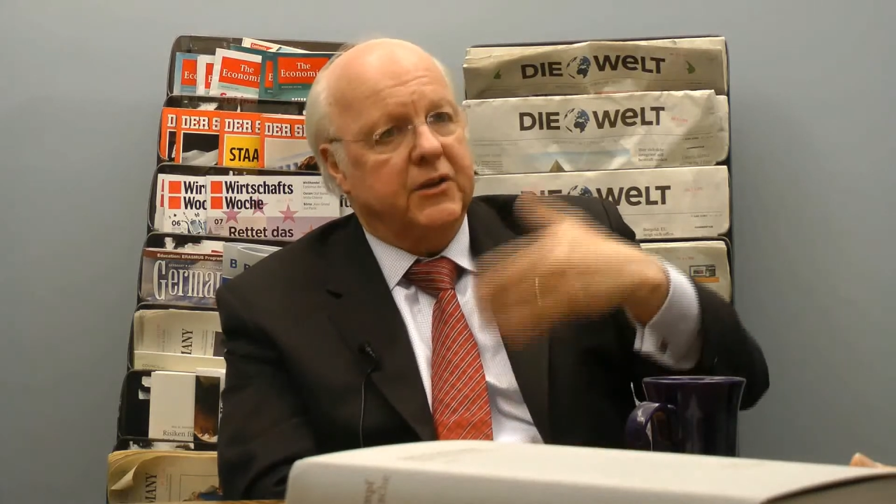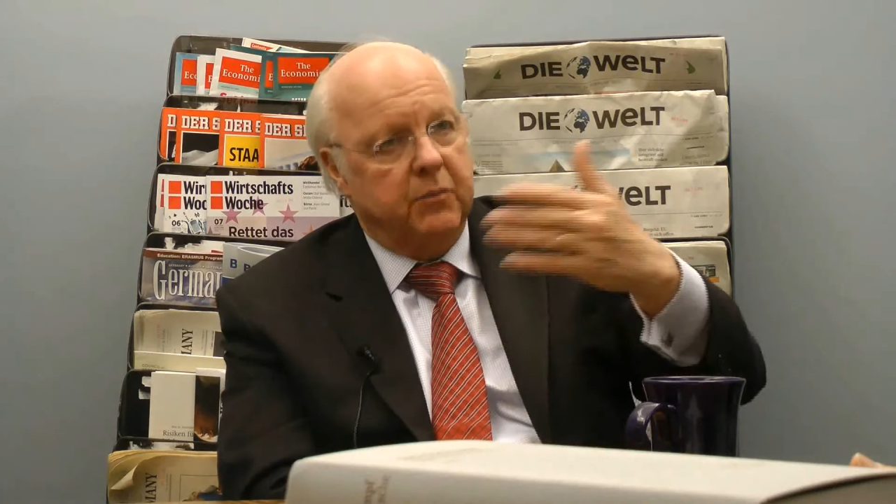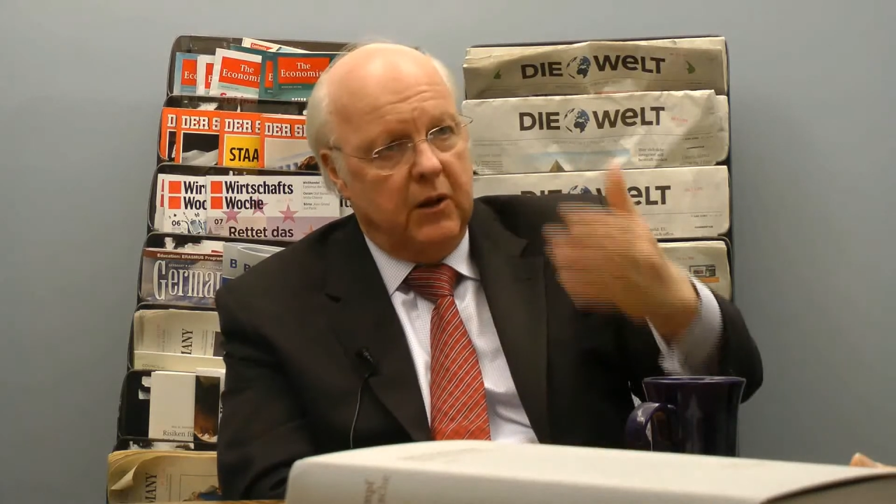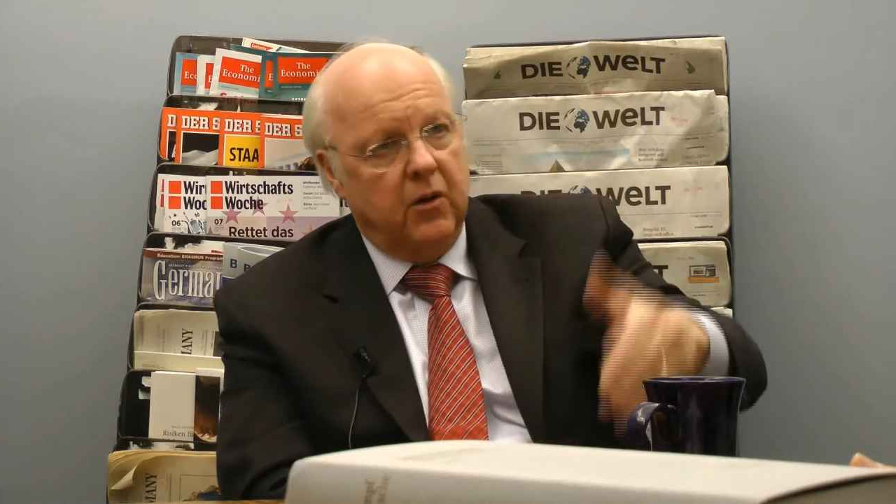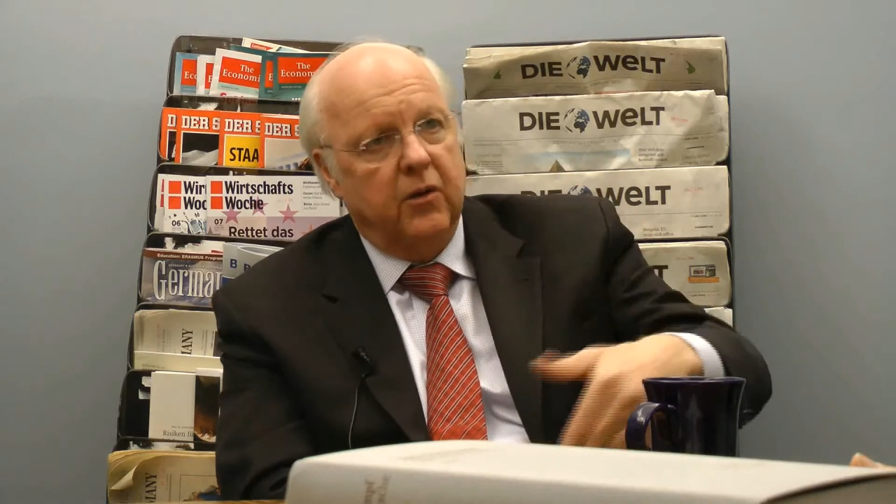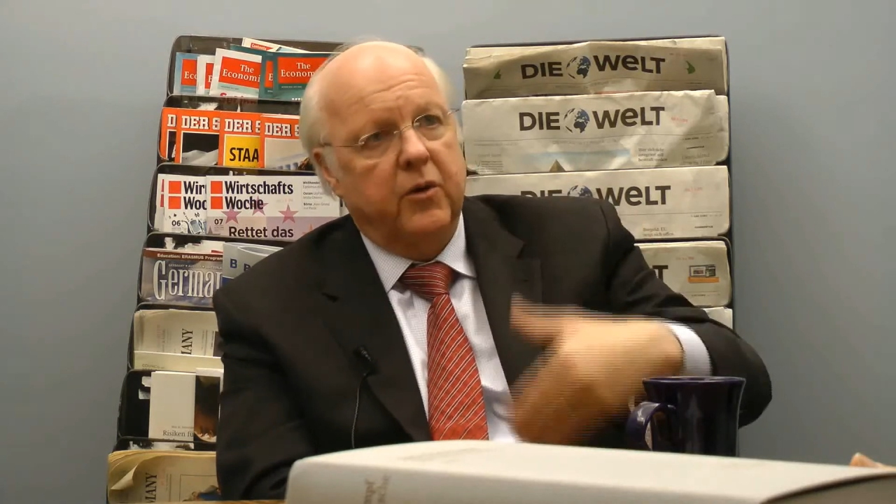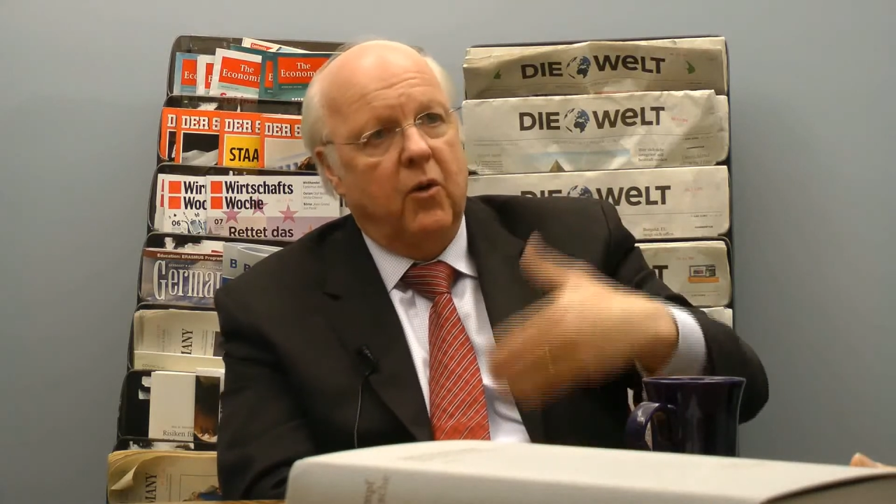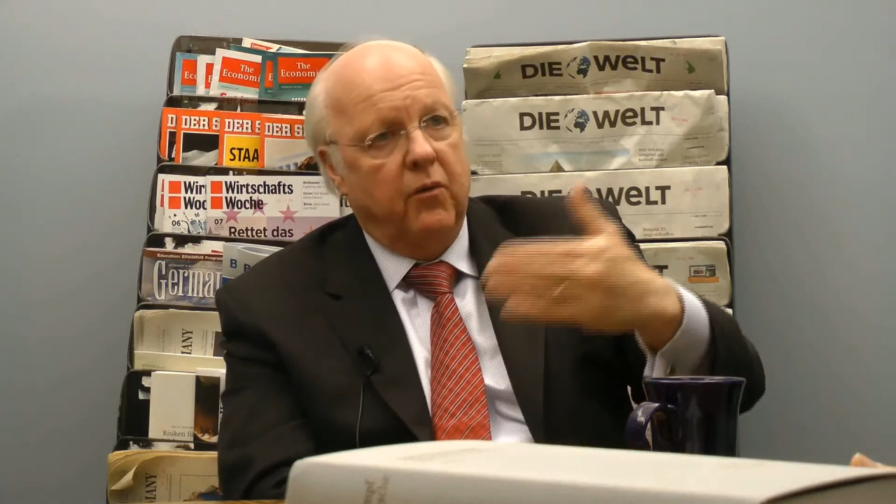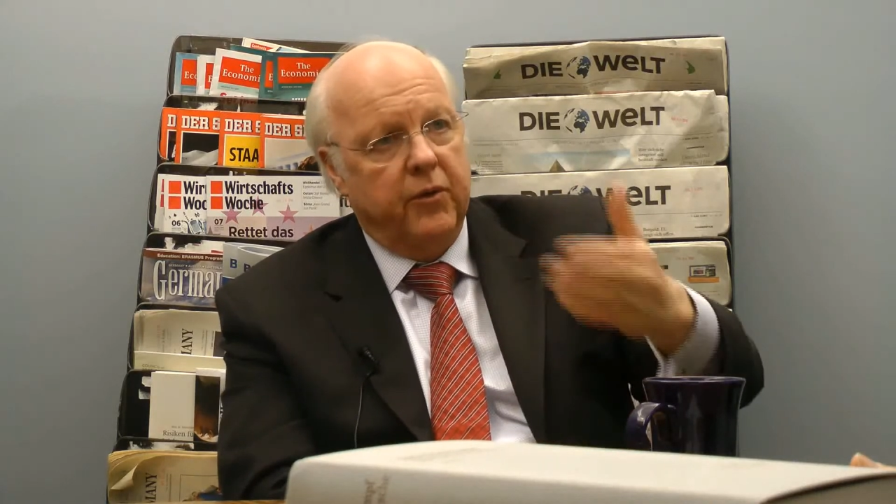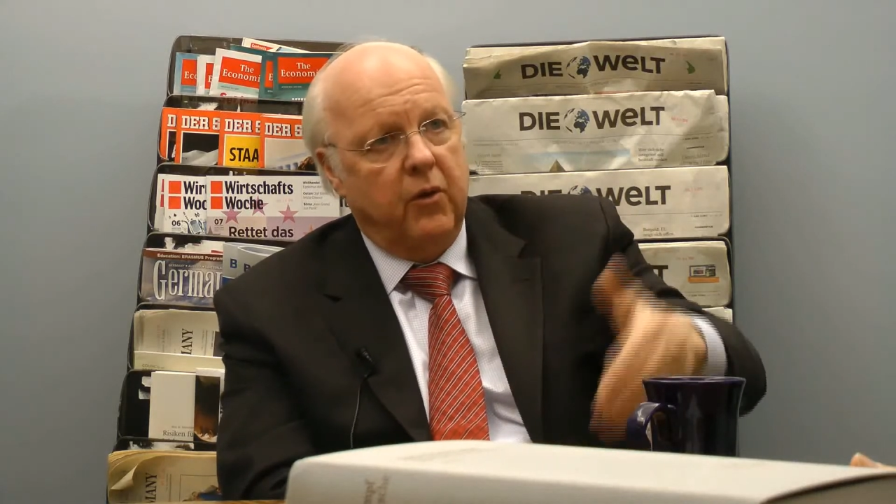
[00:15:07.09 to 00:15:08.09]
to be learned
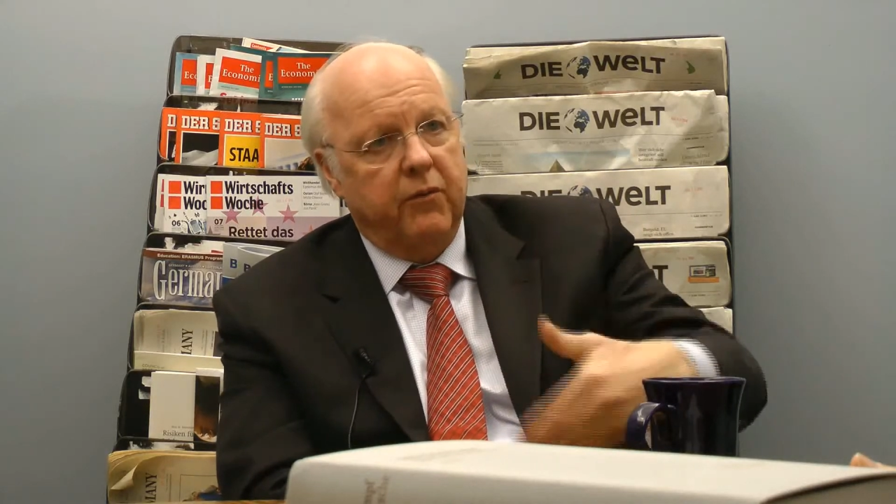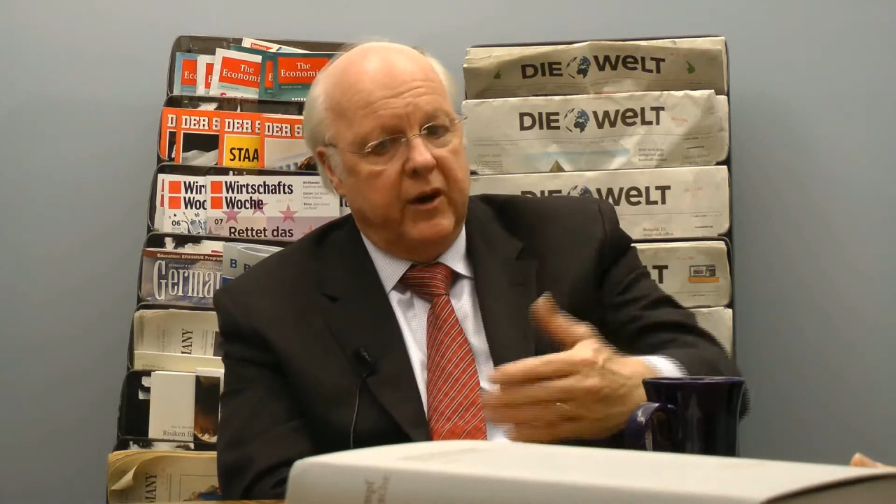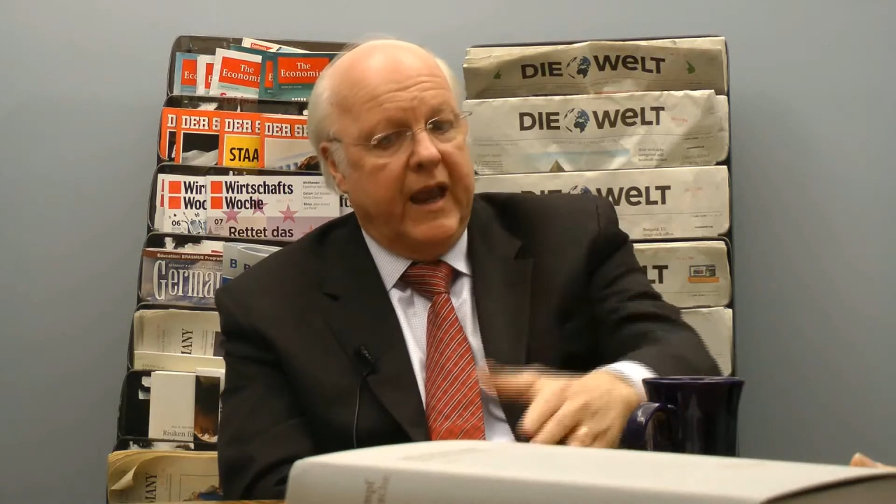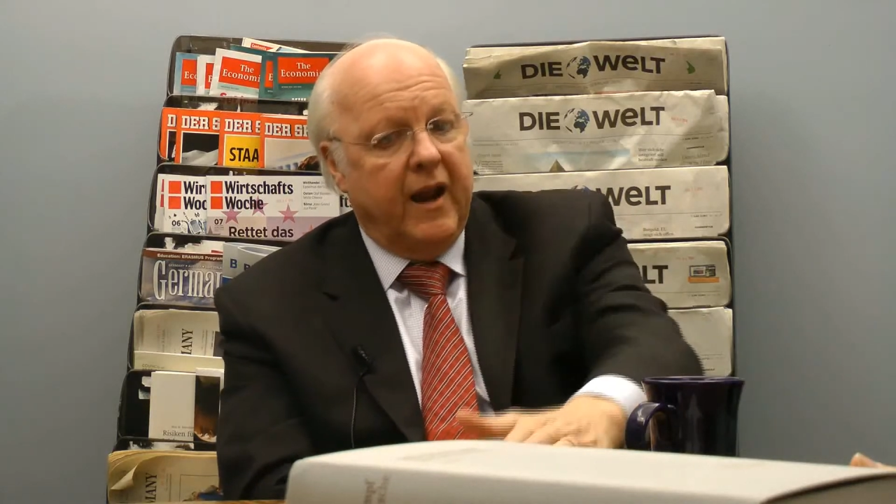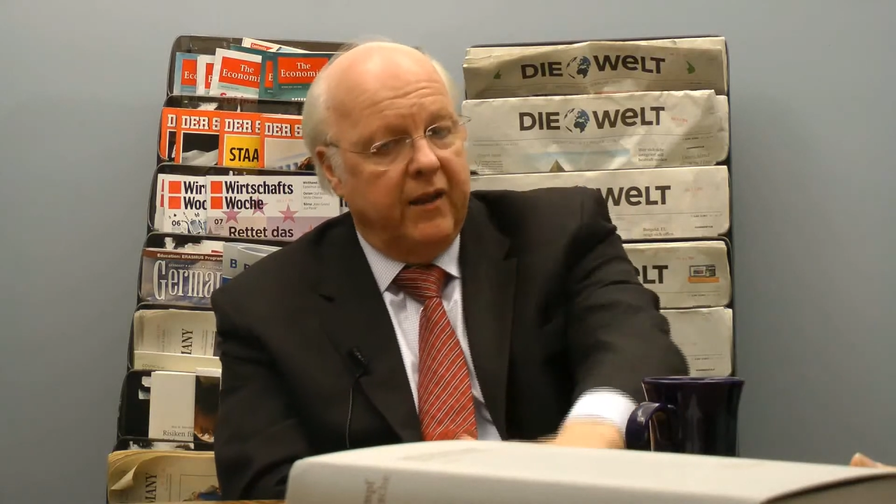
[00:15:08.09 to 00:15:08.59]
over and over again.